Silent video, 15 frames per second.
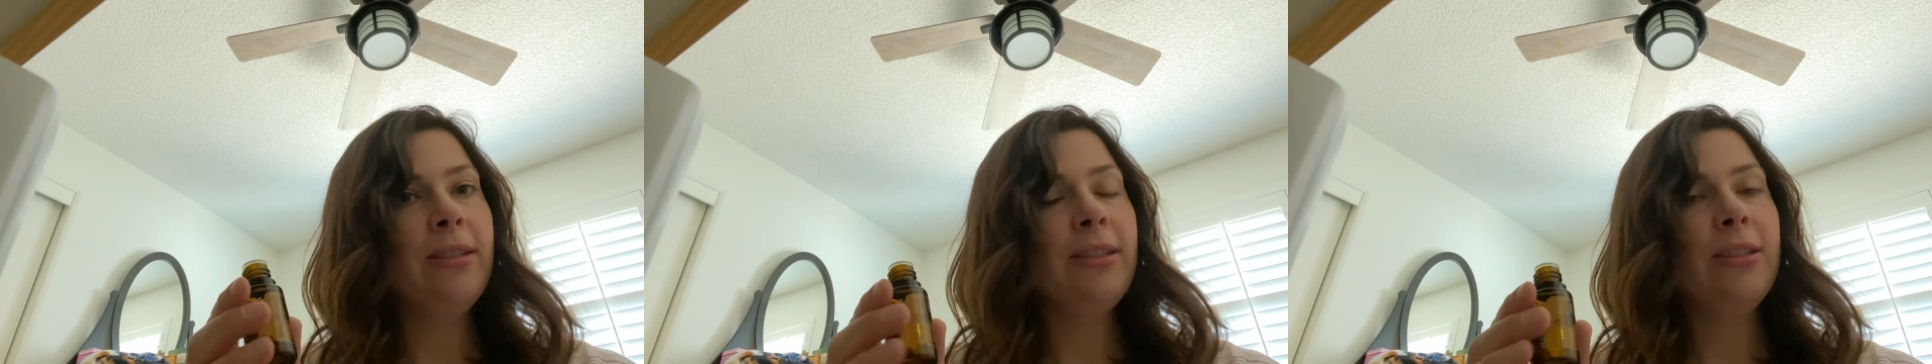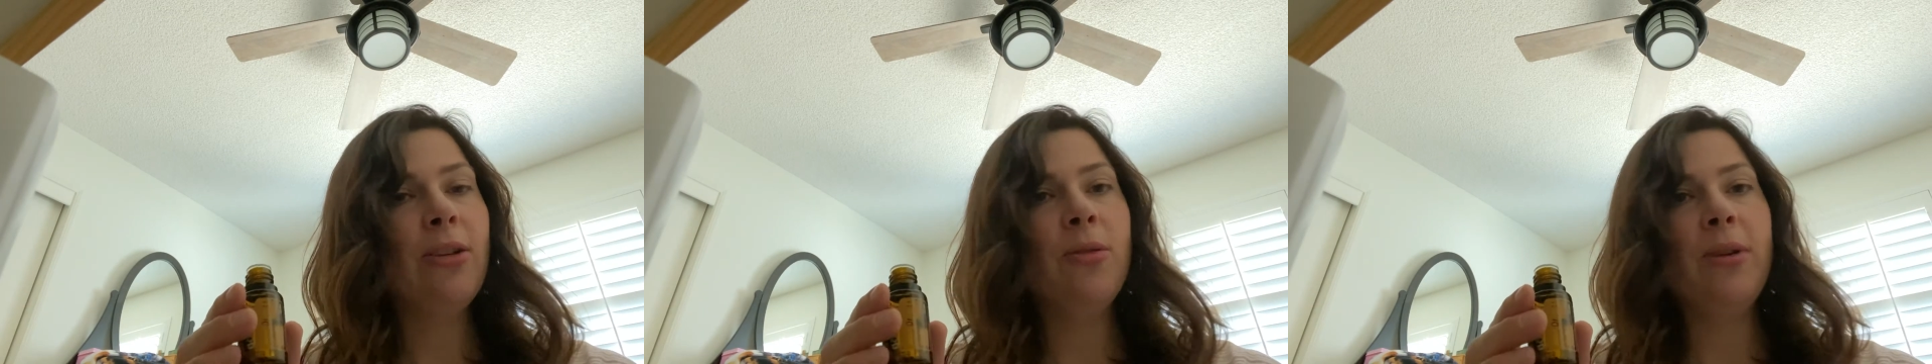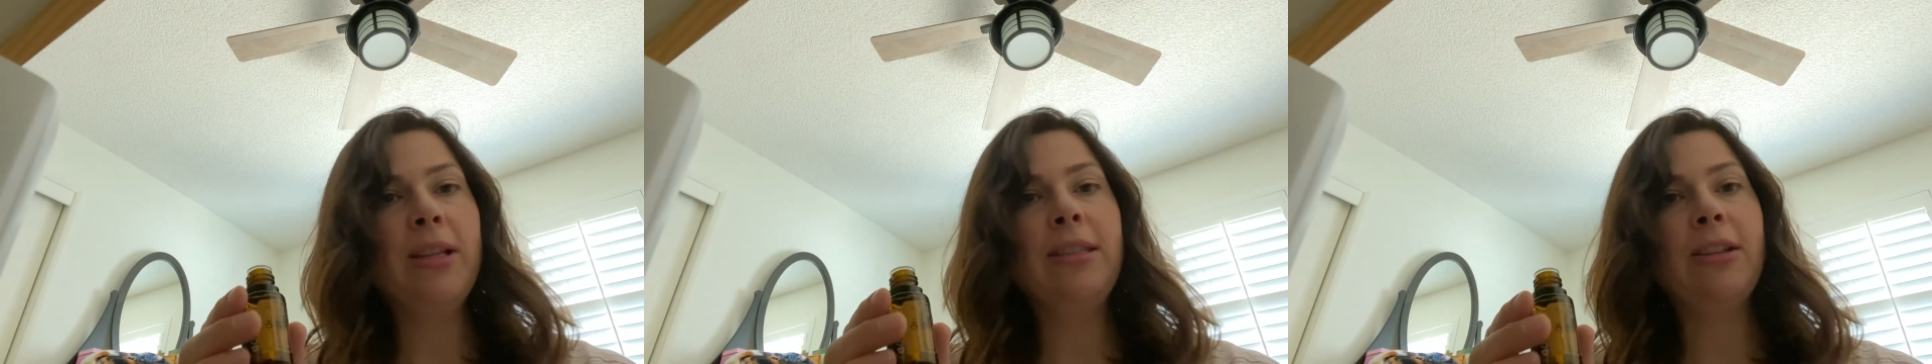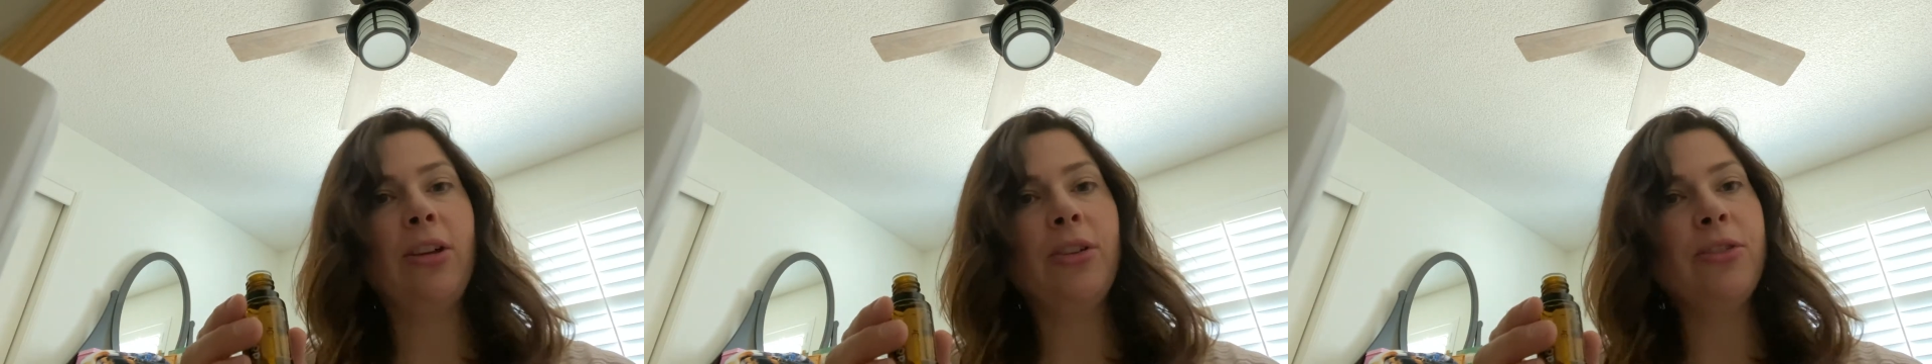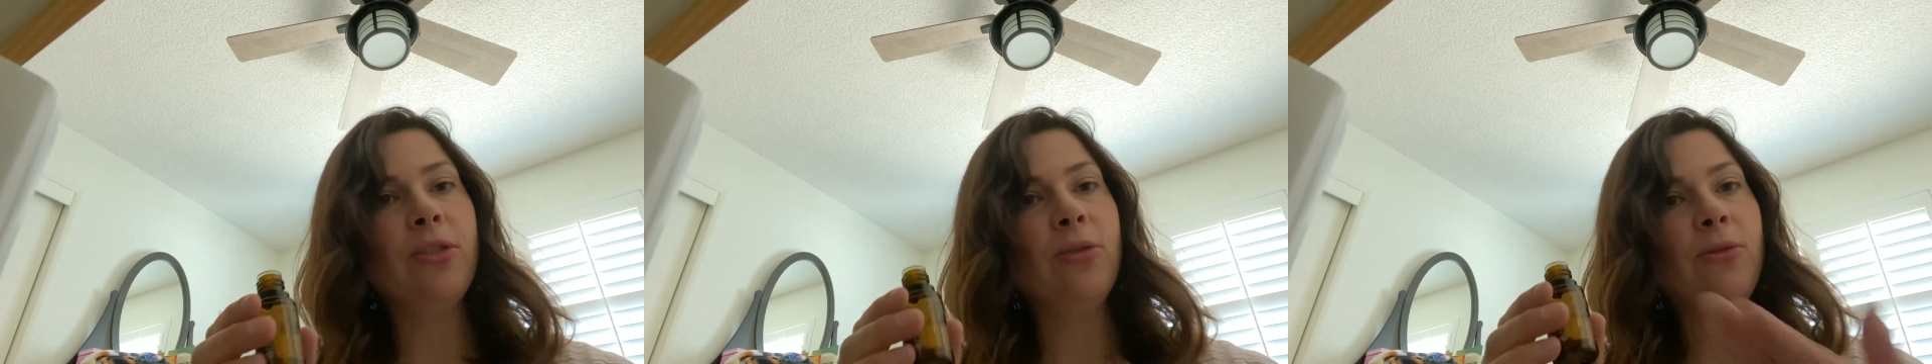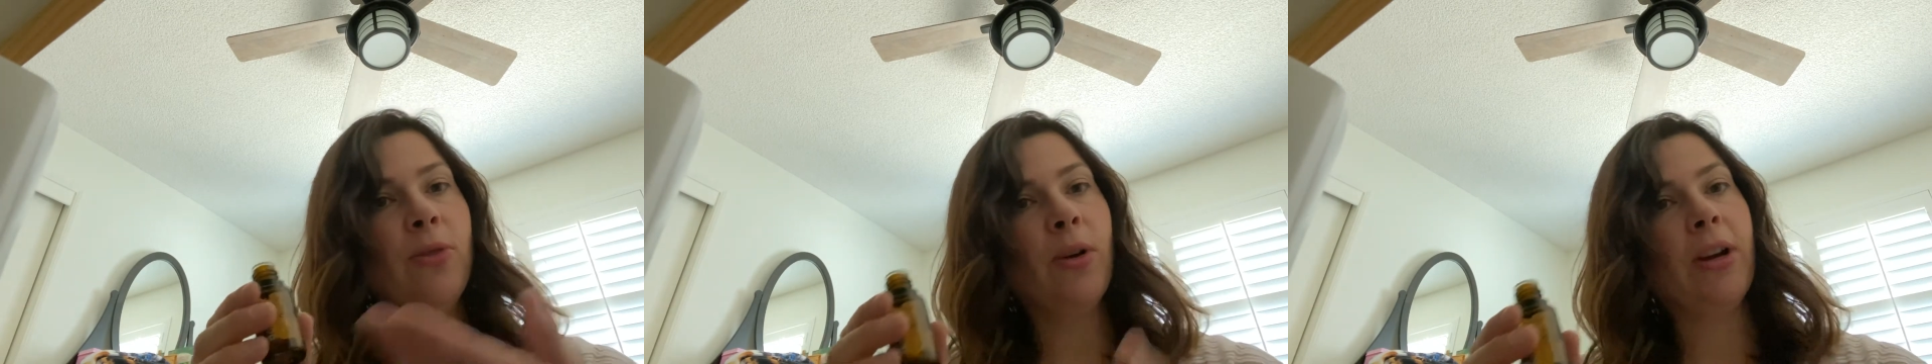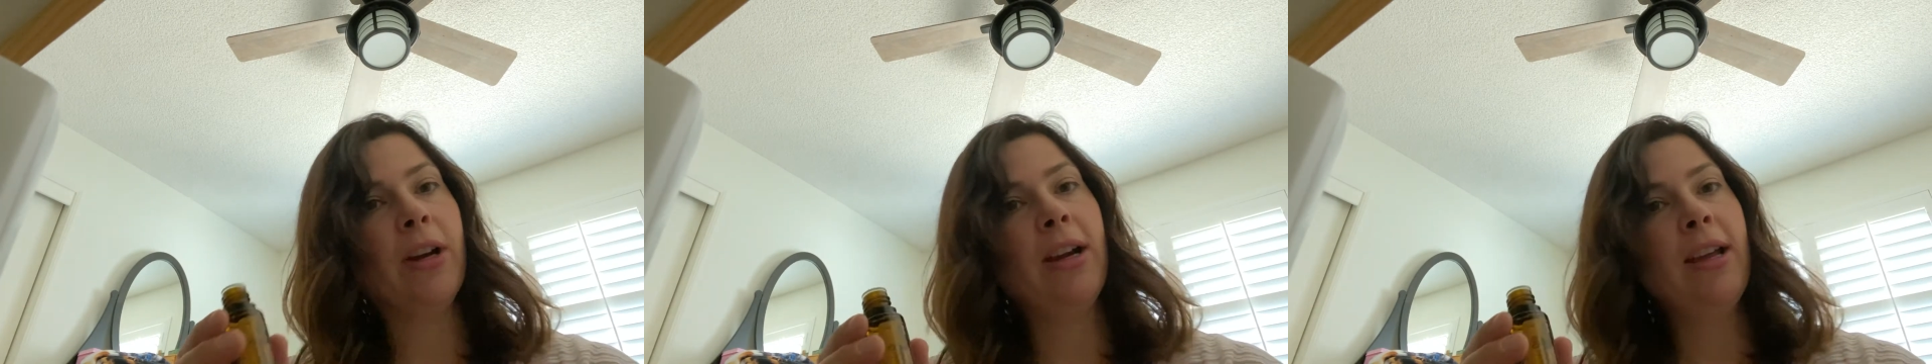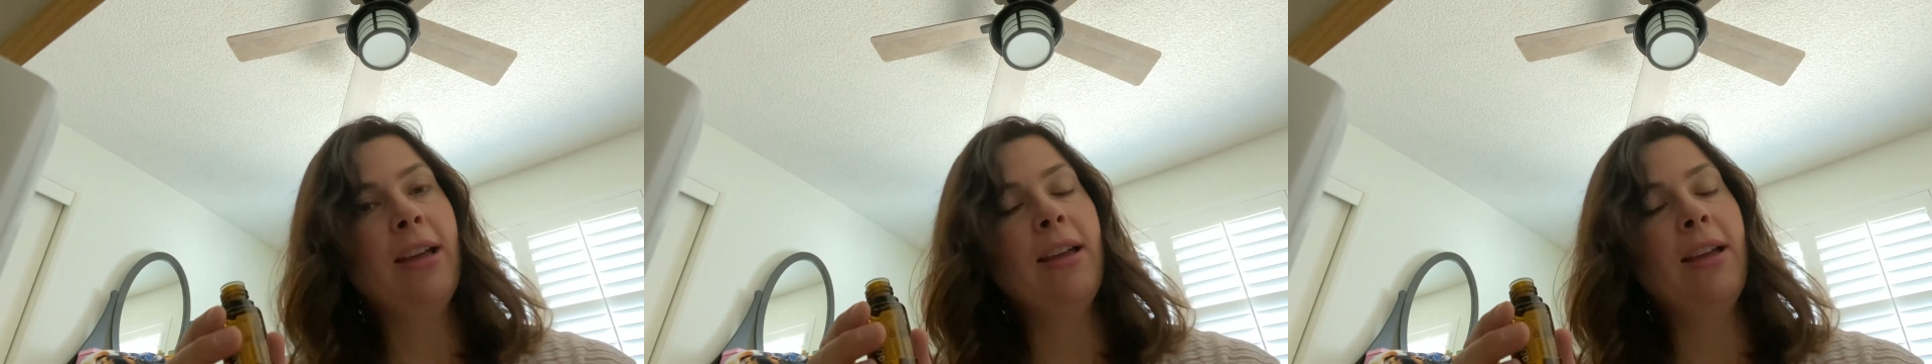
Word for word: so it's also for